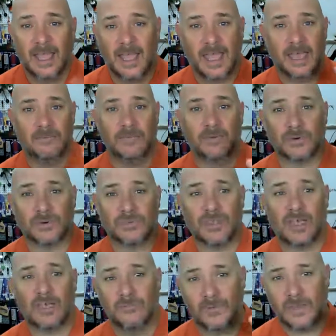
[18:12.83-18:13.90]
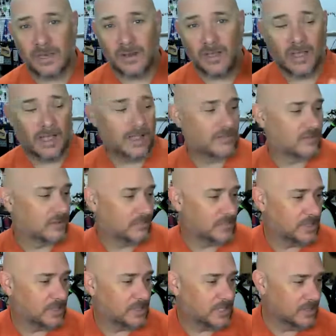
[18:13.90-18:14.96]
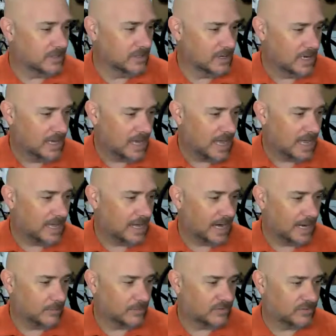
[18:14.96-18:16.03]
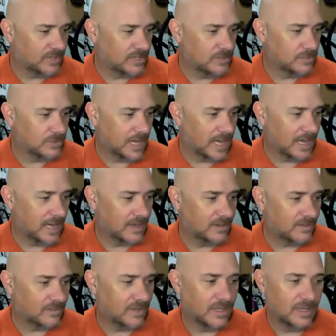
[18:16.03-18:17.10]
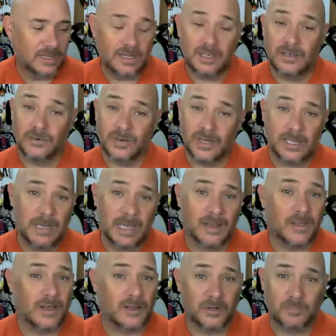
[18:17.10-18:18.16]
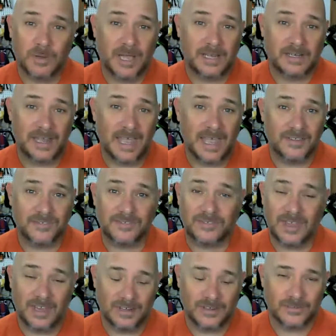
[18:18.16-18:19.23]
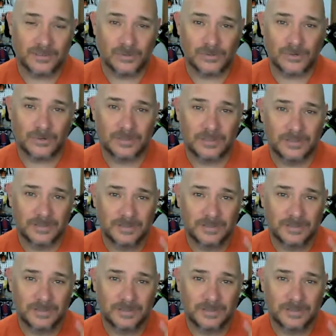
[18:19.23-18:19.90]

Have yourself an awesome year. And I will see you guys in your email, on your podcasts, and in social.